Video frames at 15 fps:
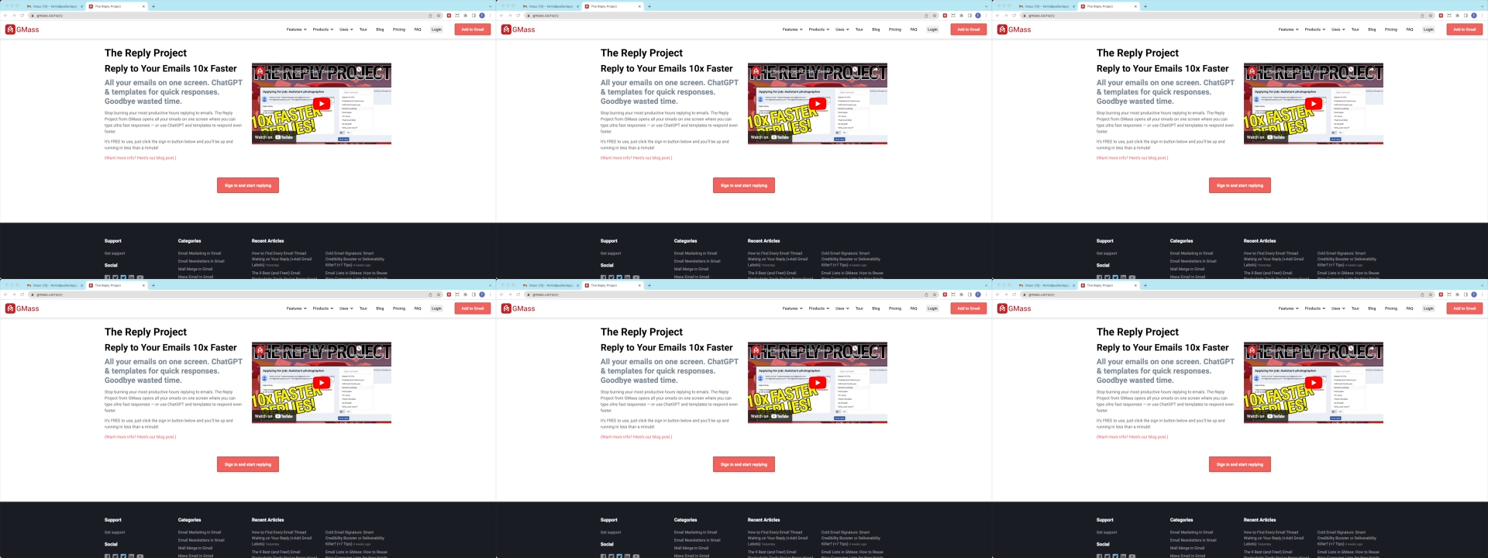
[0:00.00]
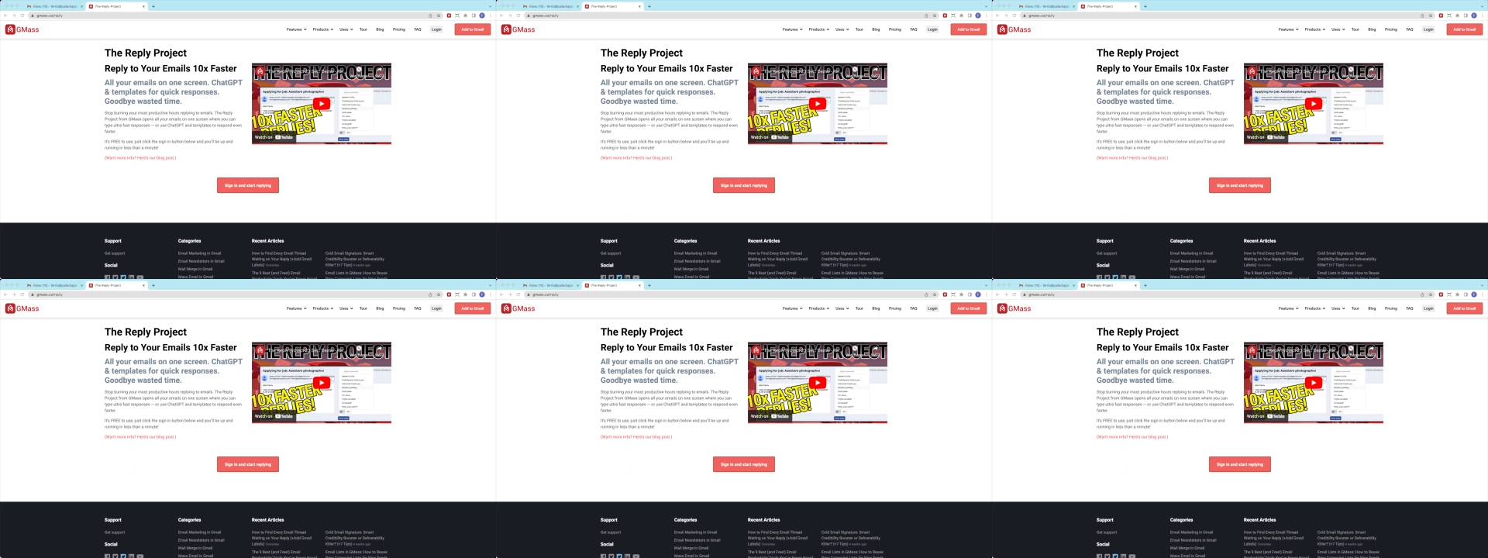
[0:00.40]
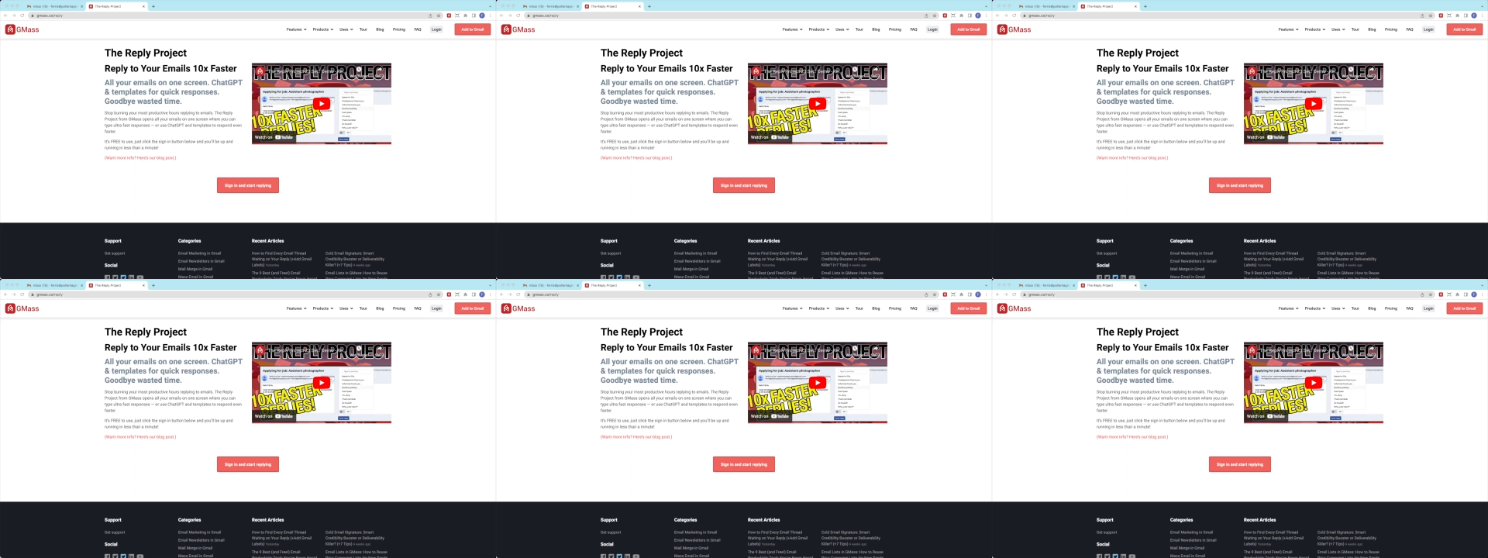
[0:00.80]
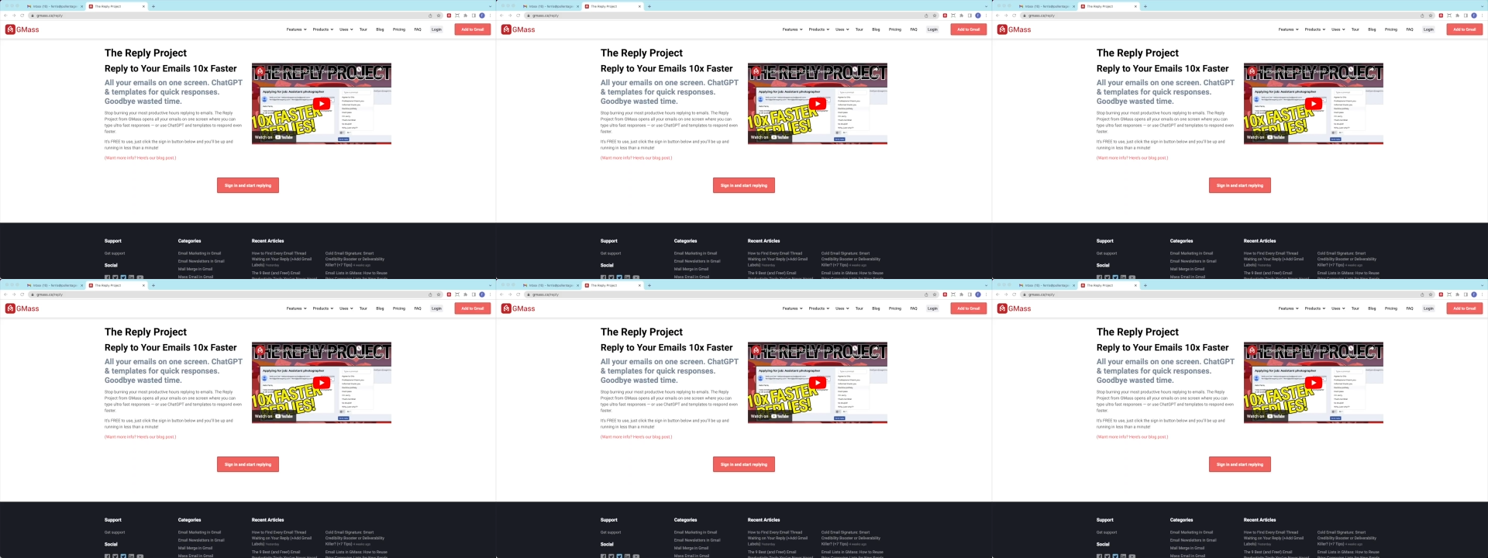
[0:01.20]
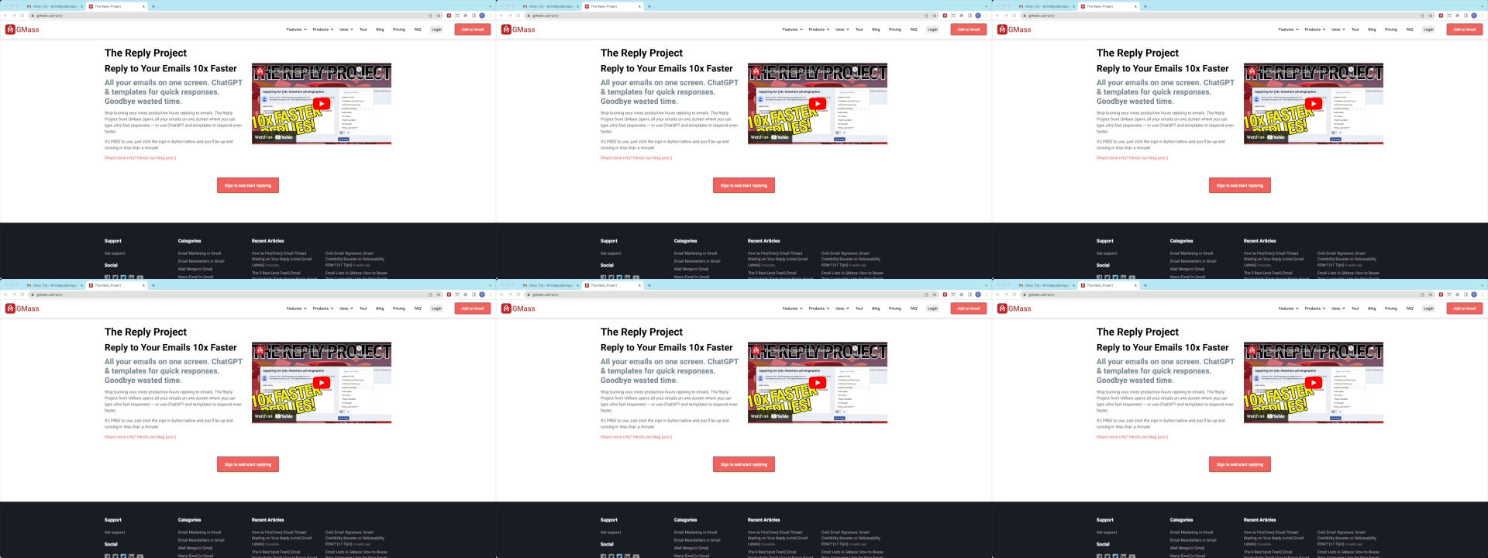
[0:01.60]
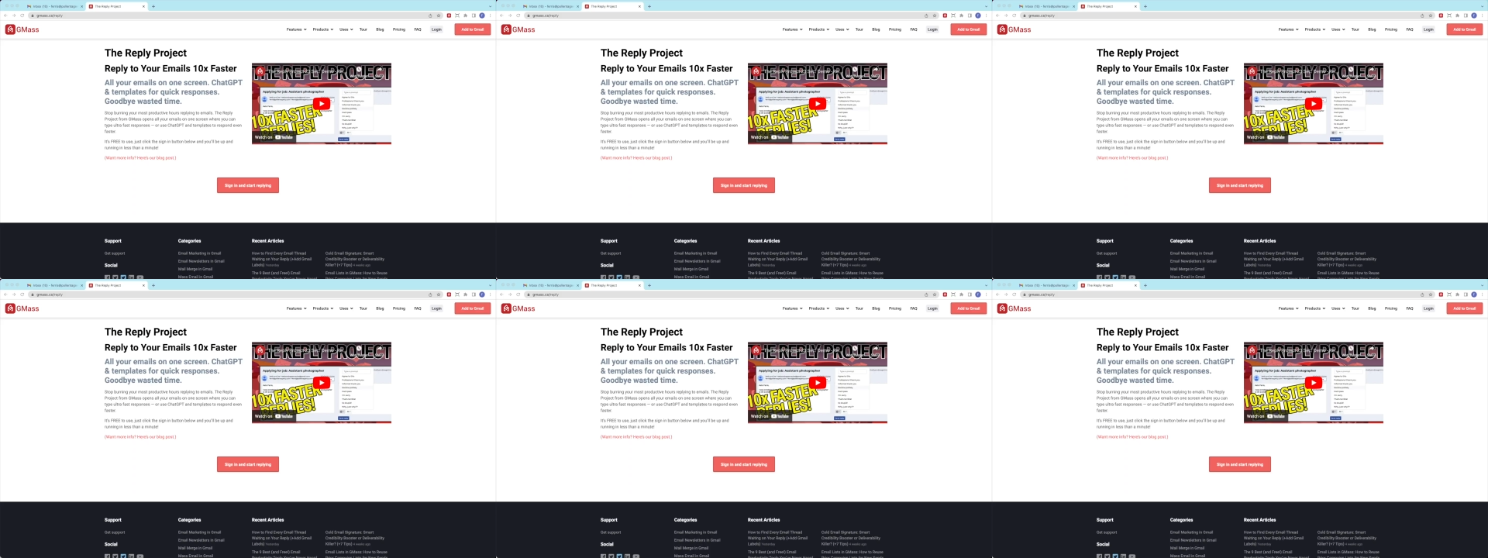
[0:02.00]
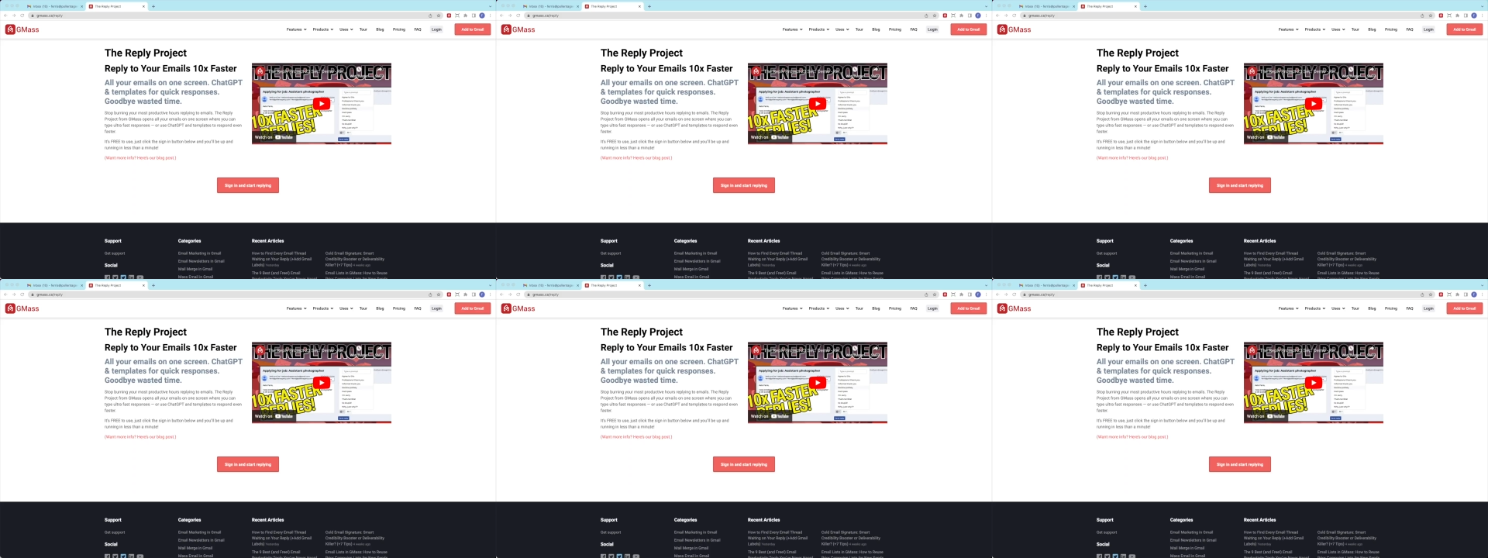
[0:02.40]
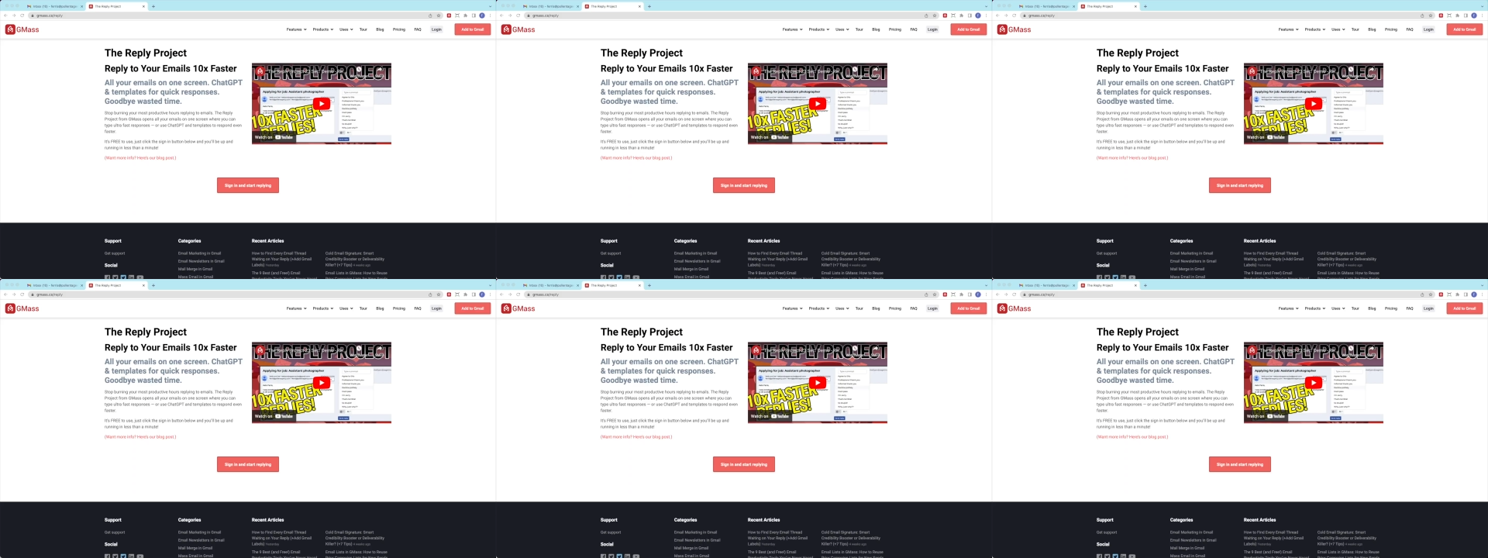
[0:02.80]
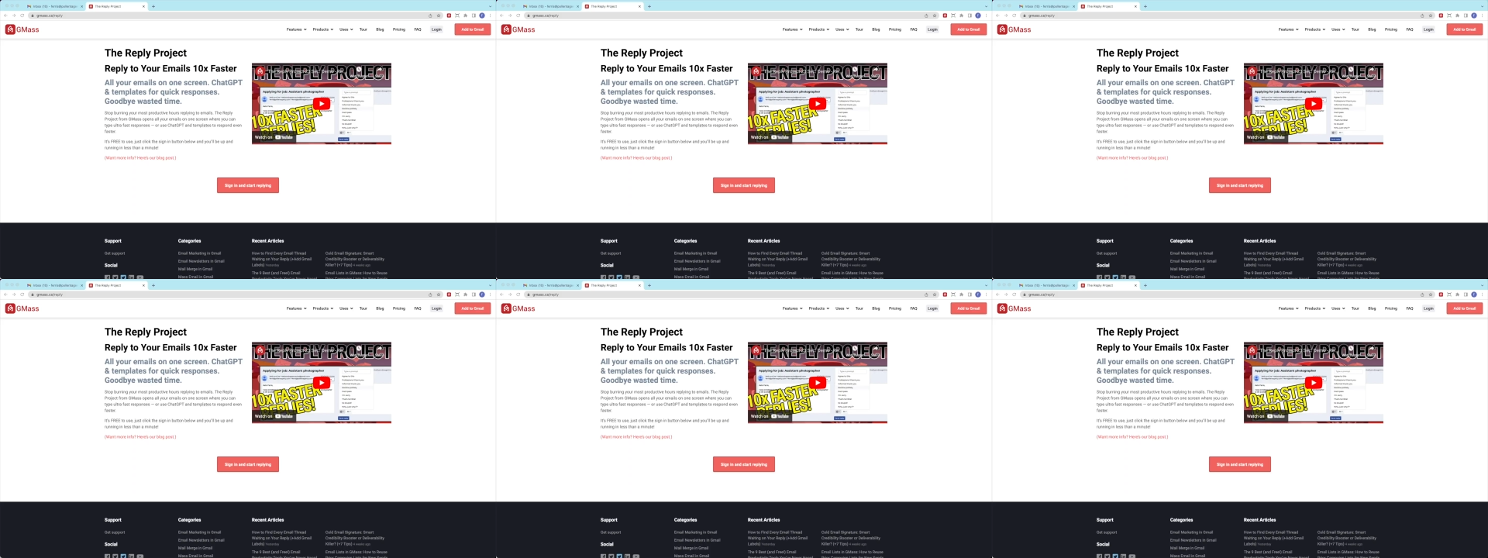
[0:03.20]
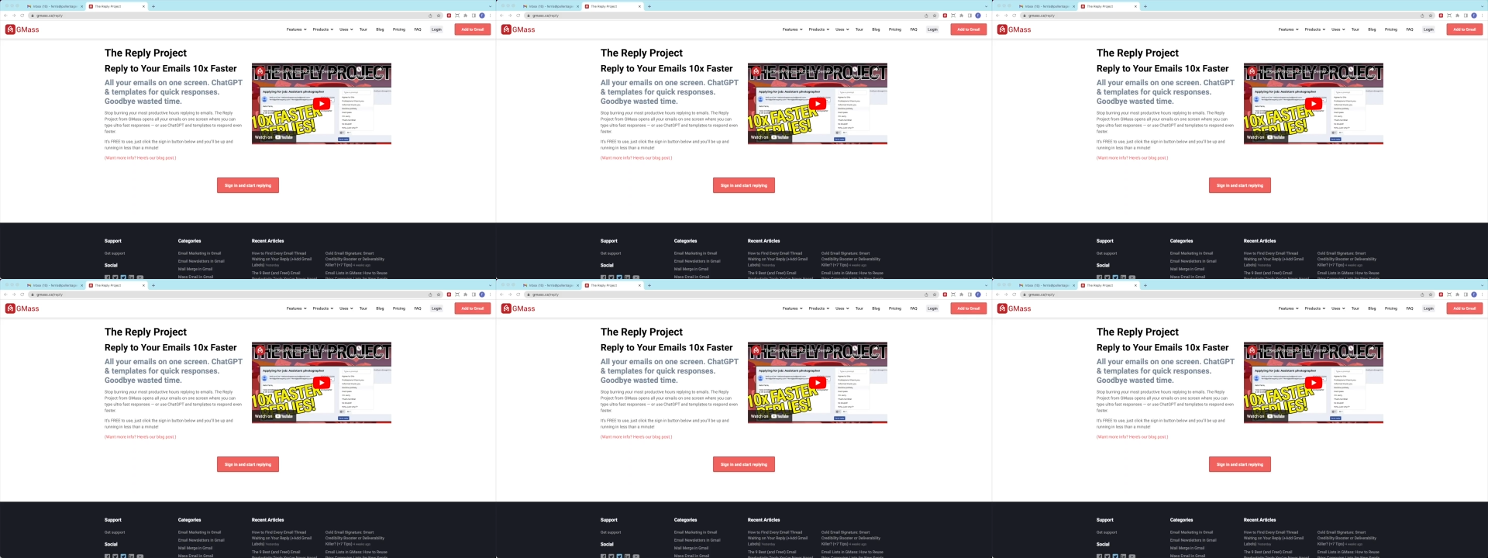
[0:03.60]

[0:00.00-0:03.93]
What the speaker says: No face is visible, so there are no lips to read.